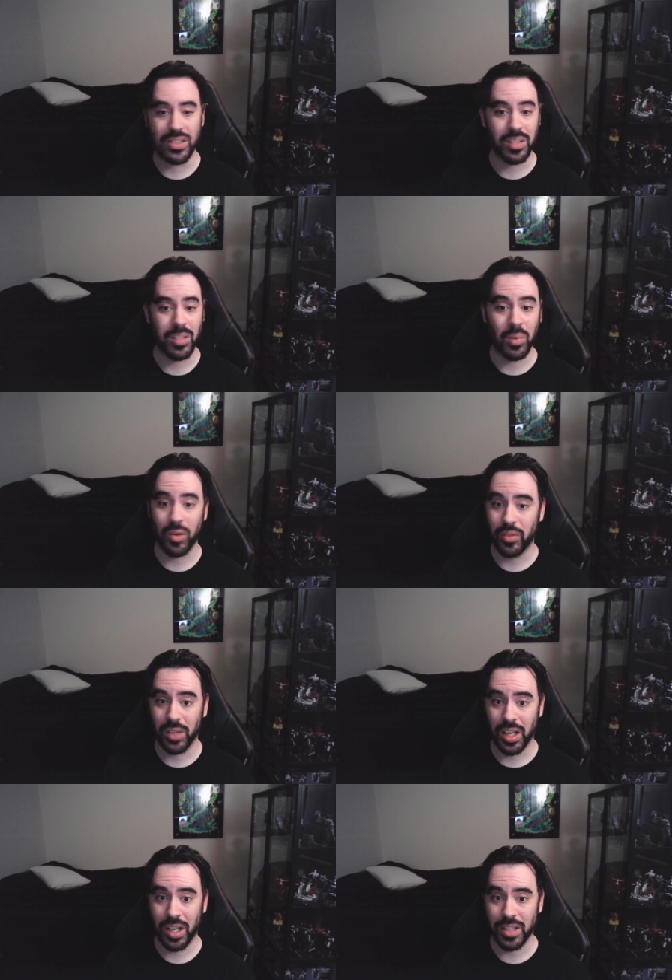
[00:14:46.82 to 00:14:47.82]
see more
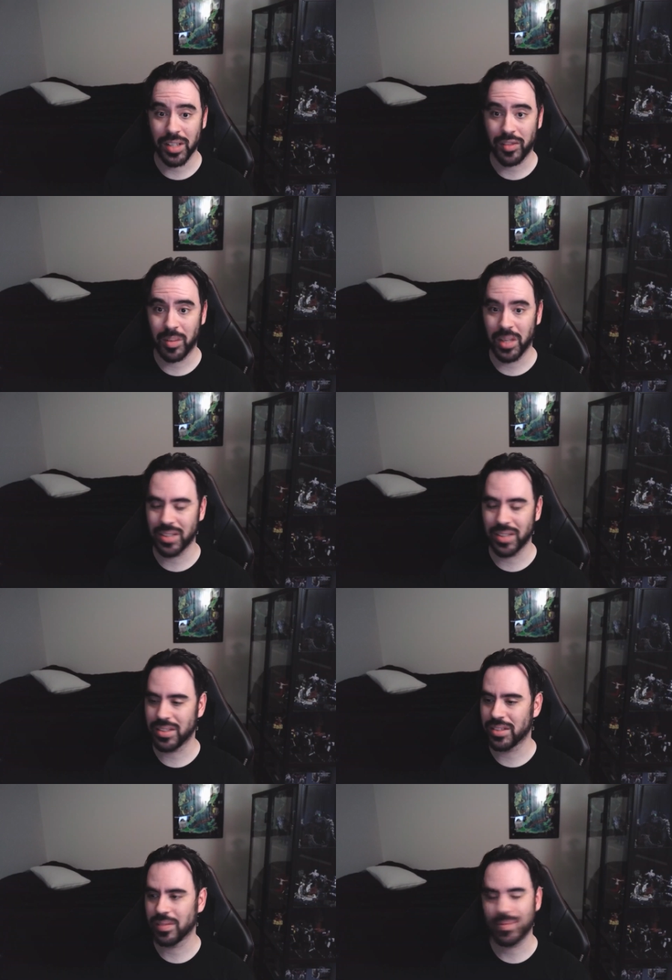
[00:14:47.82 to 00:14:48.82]
content from
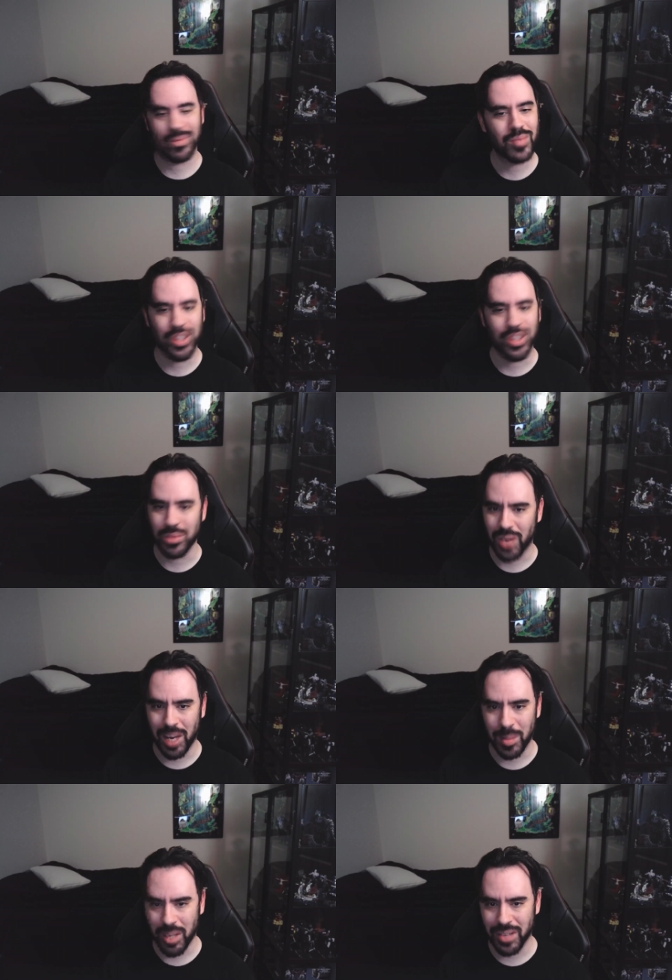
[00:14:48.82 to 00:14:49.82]
us
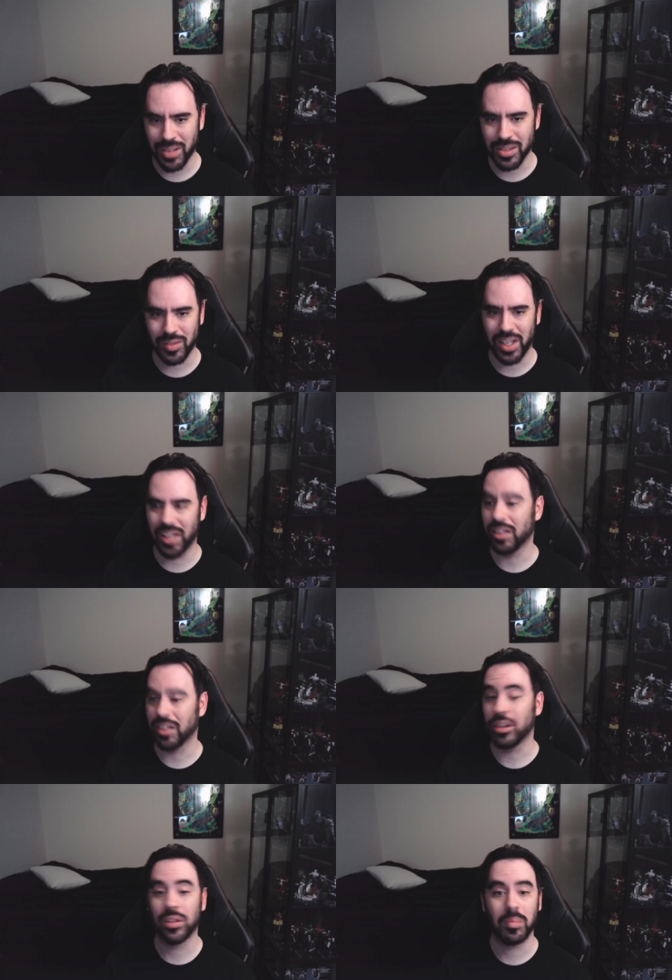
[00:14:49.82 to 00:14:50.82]
subscribe to Monstervine.
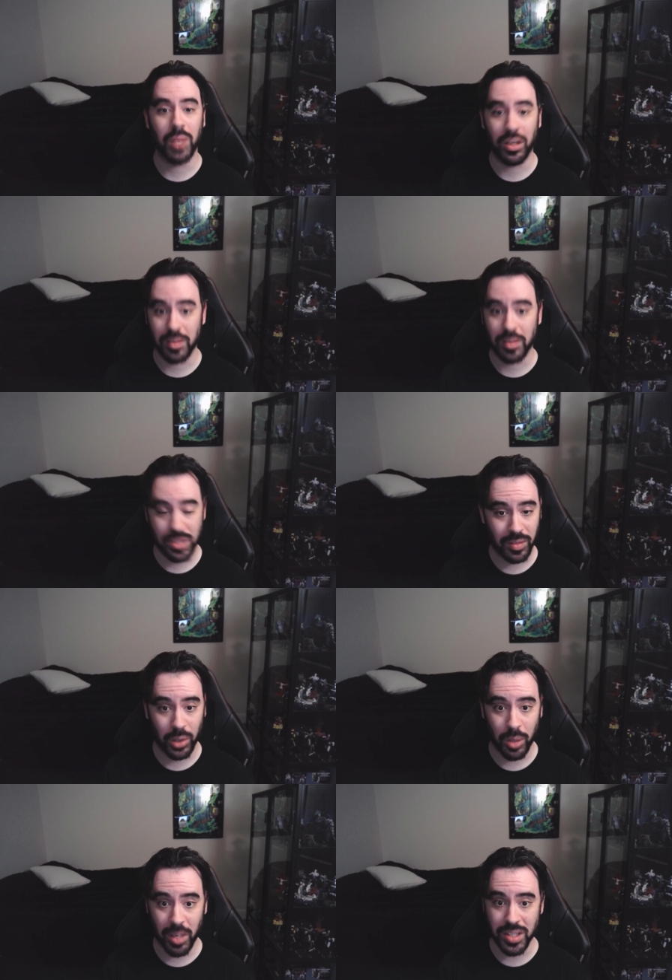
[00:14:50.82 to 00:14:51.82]
Monster,
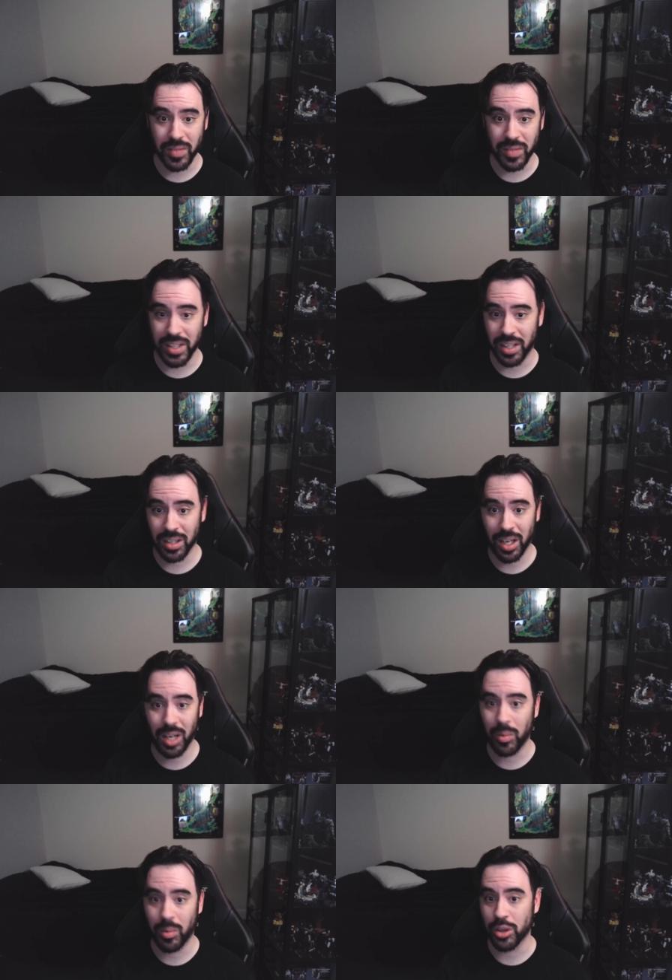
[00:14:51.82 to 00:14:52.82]
go to
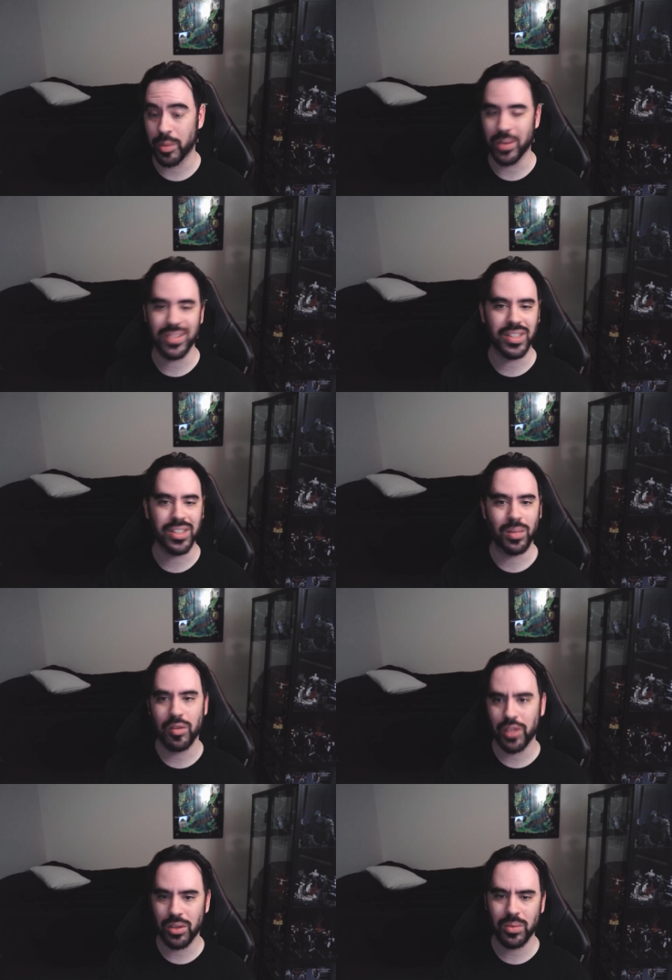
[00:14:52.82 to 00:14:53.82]
monstervine.com where you'll be able to see the
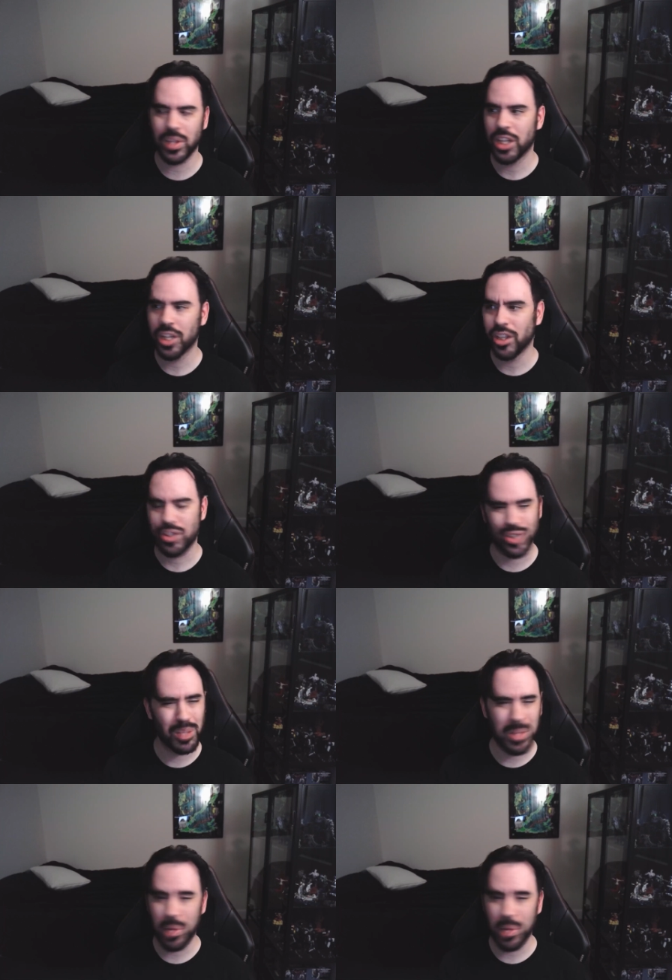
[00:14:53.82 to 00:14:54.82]
review. Should
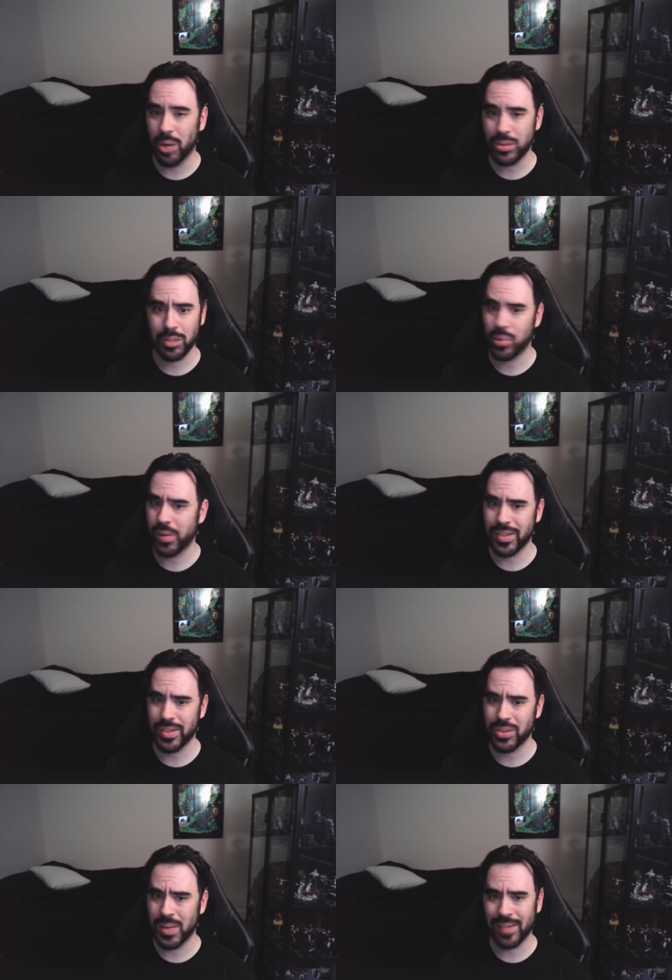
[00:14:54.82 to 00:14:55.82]
be posted pretty
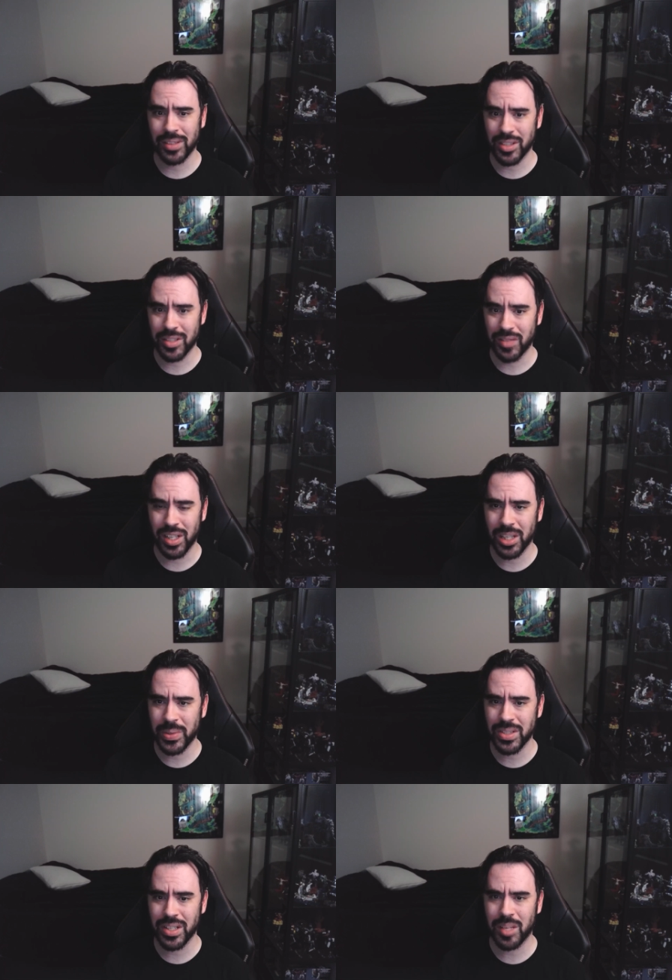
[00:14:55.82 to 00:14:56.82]
soon after this video
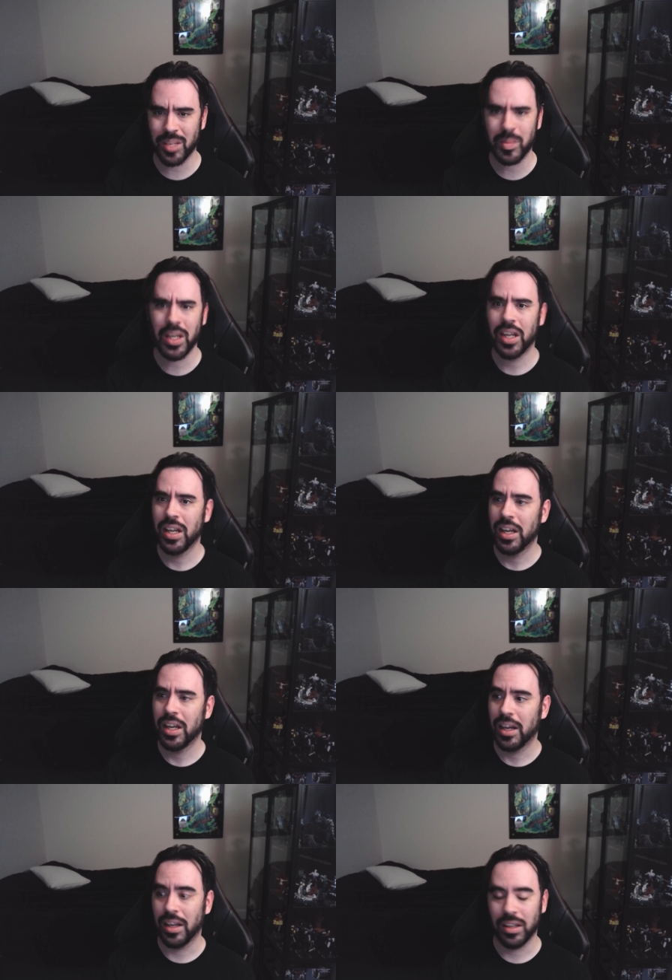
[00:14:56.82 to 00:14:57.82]
is up.
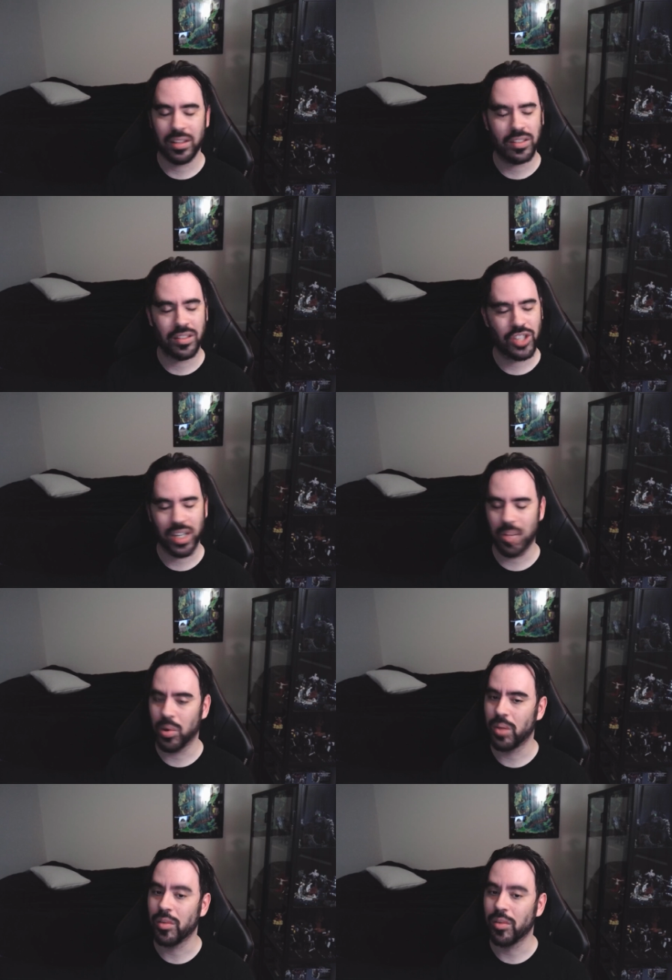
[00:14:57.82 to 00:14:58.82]
Uh, and check out
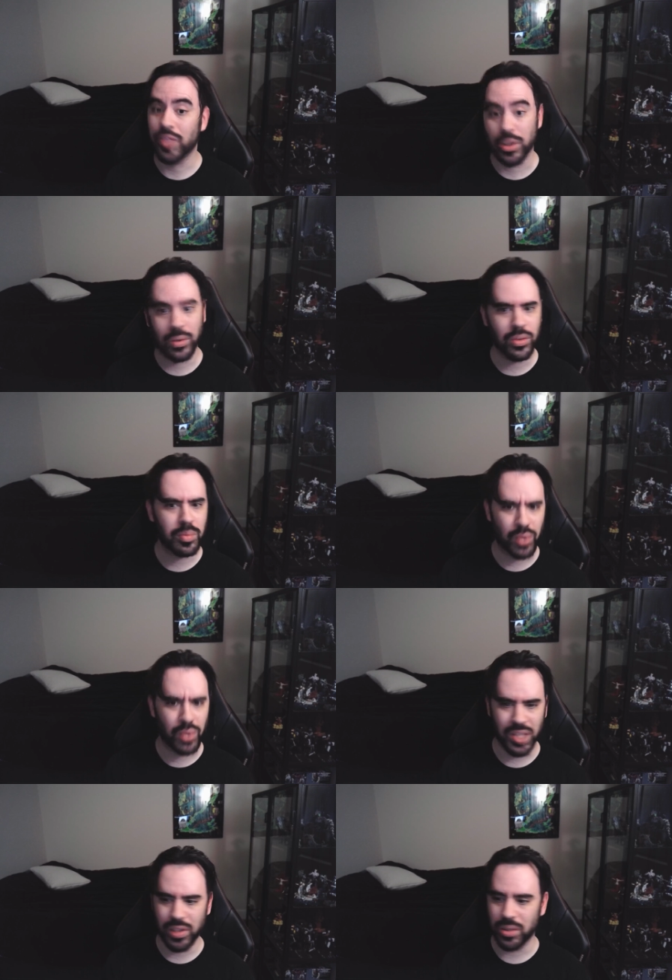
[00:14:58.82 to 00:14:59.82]
more reviews,
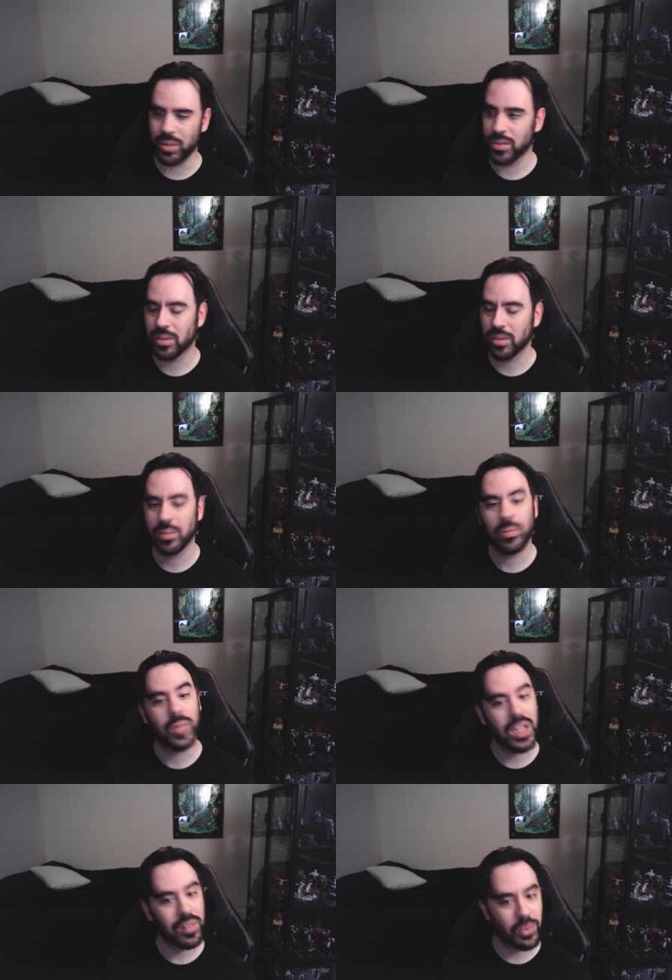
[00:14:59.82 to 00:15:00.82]
previews. We
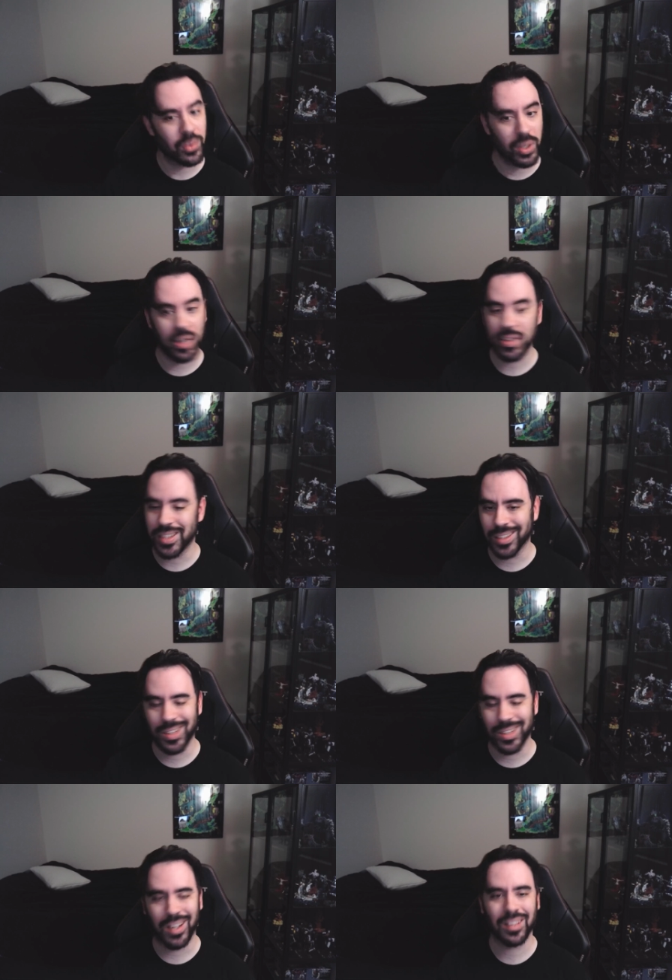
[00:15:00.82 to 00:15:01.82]
have a Twitter,
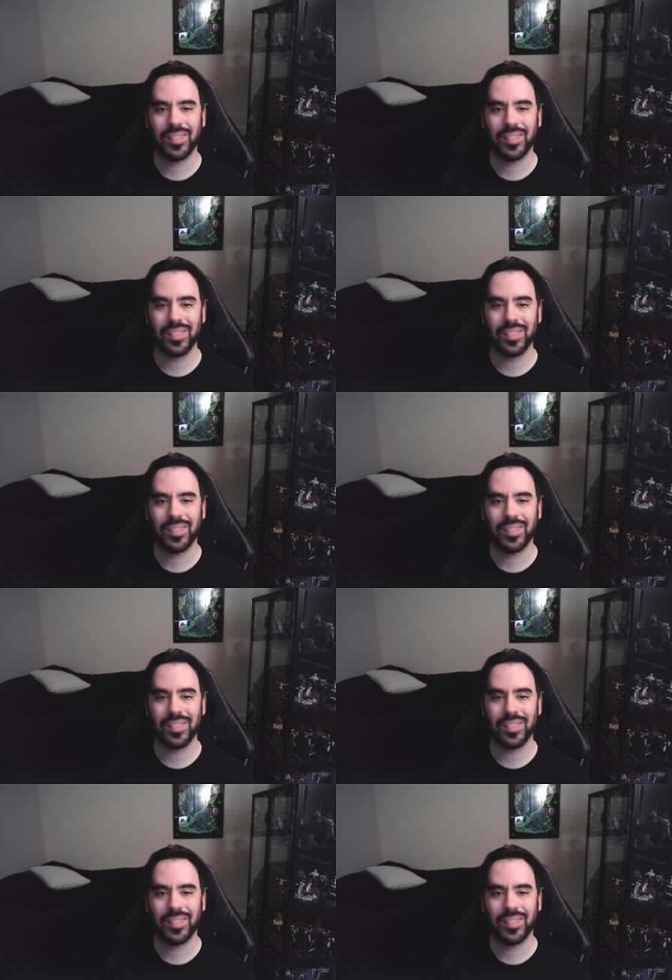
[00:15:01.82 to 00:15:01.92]
TikTok.